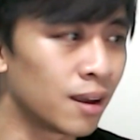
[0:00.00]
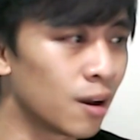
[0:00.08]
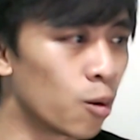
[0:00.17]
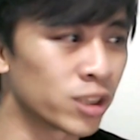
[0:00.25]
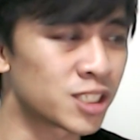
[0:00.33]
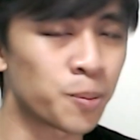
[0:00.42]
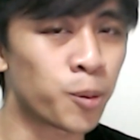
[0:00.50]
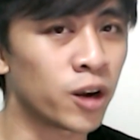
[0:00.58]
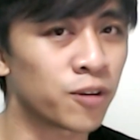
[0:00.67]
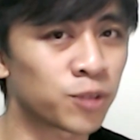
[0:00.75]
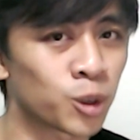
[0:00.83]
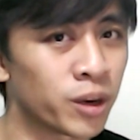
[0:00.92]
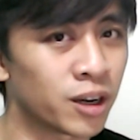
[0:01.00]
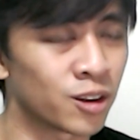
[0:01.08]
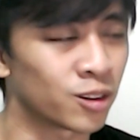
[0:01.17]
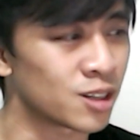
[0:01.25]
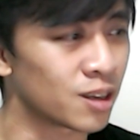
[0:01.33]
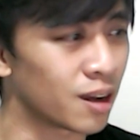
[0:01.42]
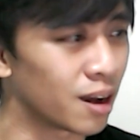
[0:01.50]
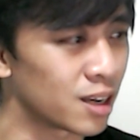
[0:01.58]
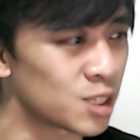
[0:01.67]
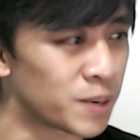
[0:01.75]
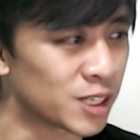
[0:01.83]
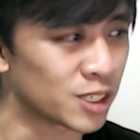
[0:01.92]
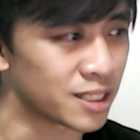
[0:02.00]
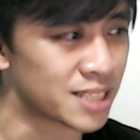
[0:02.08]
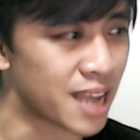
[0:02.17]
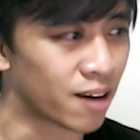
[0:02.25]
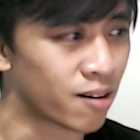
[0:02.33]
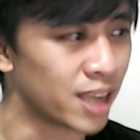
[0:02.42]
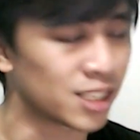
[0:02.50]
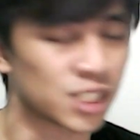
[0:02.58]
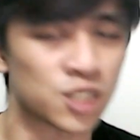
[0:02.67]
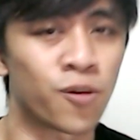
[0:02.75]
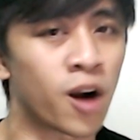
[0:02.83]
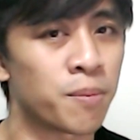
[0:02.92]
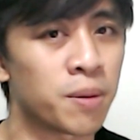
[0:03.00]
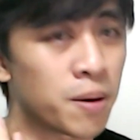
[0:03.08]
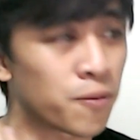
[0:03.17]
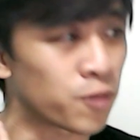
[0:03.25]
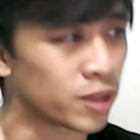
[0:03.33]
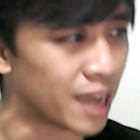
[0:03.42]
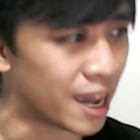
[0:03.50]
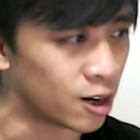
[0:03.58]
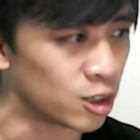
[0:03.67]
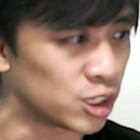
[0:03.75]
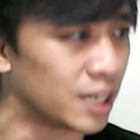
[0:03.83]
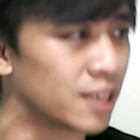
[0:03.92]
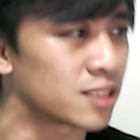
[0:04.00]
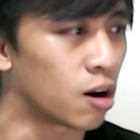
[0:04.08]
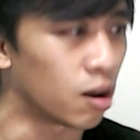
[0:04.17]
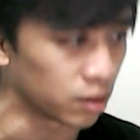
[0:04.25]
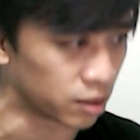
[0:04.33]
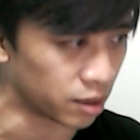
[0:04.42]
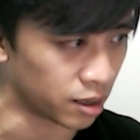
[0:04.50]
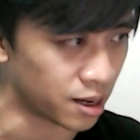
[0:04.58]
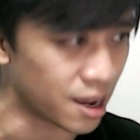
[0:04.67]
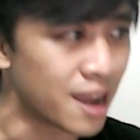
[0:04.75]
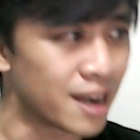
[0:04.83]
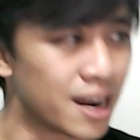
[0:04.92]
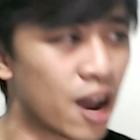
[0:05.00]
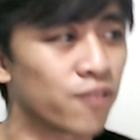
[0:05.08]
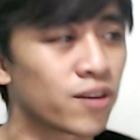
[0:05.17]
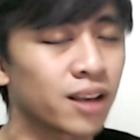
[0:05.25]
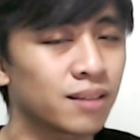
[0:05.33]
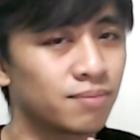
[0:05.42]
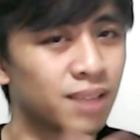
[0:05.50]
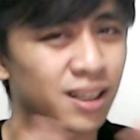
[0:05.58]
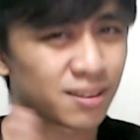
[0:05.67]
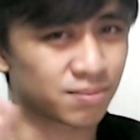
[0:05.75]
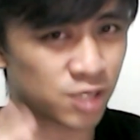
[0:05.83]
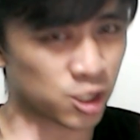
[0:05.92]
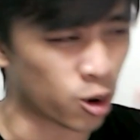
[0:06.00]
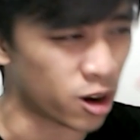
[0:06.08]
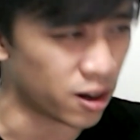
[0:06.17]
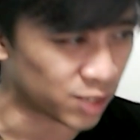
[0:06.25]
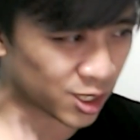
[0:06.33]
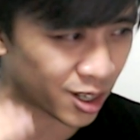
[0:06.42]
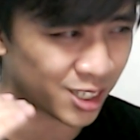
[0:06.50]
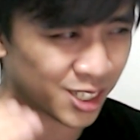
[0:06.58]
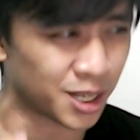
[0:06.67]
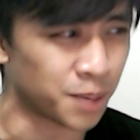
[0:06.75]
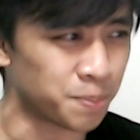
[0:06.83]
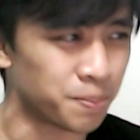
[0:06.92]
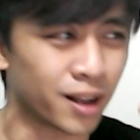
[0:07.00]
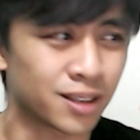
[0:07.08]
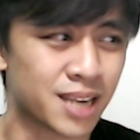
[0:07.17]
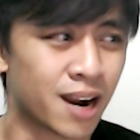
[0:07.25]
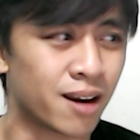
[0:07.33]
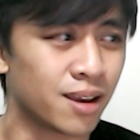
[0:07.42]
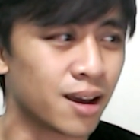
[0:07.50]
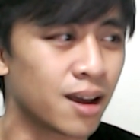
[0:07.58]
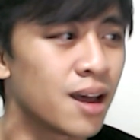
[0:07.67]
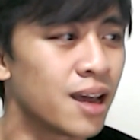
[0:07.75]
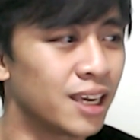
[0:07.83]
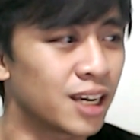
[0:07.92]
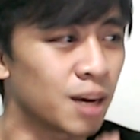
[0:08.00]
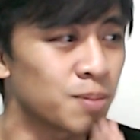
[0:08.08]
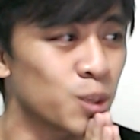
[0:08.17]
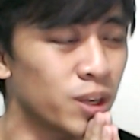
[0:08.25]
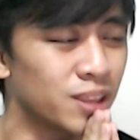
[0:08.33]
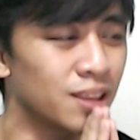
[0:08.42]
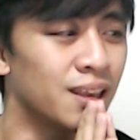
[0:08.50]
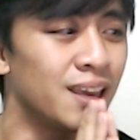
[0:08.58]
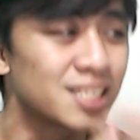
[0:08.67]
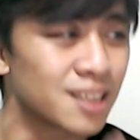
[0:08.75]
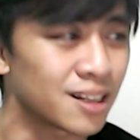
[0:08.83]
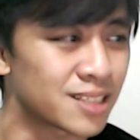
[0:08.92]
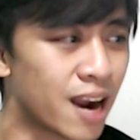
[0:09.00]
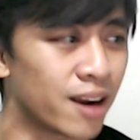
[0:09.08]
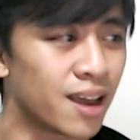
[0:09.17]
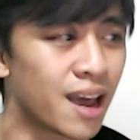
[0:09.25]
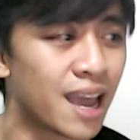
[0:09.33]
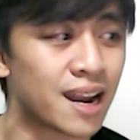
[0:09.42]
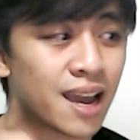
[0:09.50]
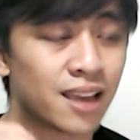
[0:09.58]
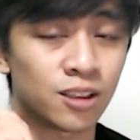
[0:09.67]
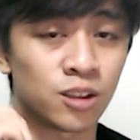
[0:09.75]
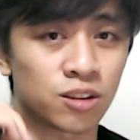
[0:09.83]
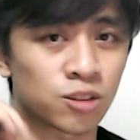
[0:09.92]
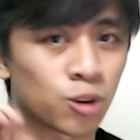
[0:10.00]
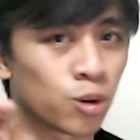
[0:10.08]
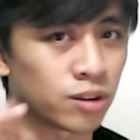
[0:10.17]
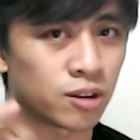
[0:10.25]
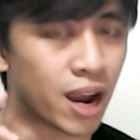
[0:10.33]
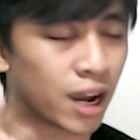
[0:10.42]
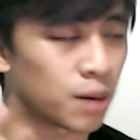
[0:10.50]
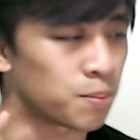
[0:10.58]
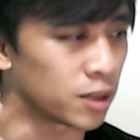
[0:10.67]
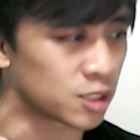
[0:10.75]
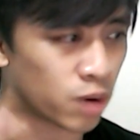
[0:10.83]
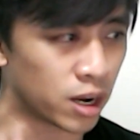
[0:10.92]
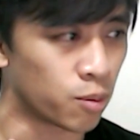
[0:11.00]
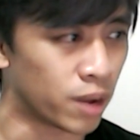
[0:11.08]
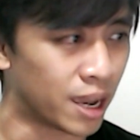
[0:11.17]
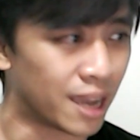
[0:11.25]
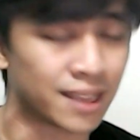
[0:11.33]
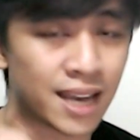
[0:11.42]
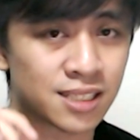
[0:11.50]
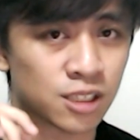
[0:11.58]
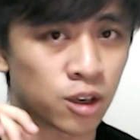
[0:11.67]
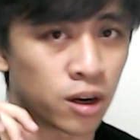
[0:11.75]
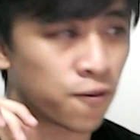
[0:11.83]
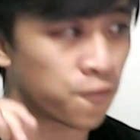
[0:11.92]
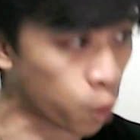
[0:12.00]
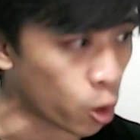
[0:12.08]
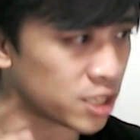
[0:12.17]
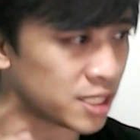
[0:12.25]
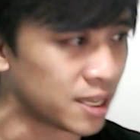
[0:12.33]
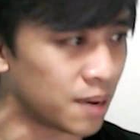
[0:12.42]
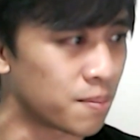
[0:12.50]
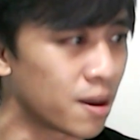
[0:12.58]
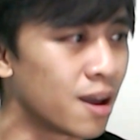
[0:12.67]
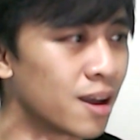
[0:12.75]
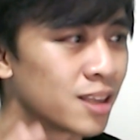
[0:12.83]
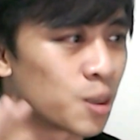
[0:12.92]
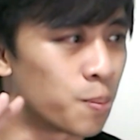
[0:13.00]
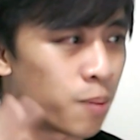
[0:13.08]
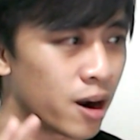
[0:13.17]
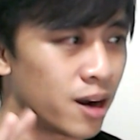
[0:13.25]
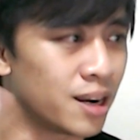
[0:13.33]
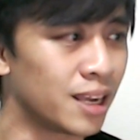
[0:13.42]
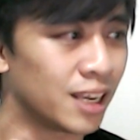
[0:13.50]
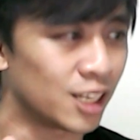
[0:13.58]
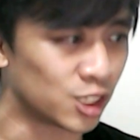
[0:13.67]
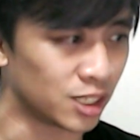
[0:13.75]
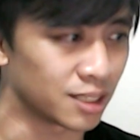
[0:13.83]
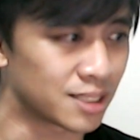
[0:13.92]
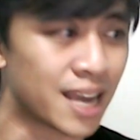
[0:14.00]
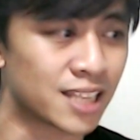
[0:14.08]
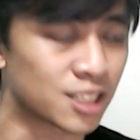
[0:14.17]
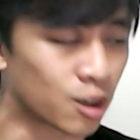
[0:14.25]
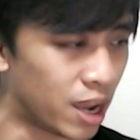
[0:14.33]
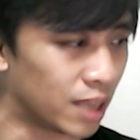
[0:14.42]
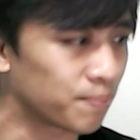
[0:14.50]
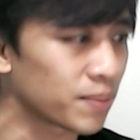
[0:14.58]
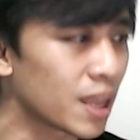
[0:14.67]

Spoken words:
What's the point of throwing another special attack, right? Just farm him up for the energy. It's all good. Now I've got a sort of charged up Altaria. He comes in with his Altaria and I throw the Dragon Pulse right away. And that's gonna force him to burn his shield. That's great.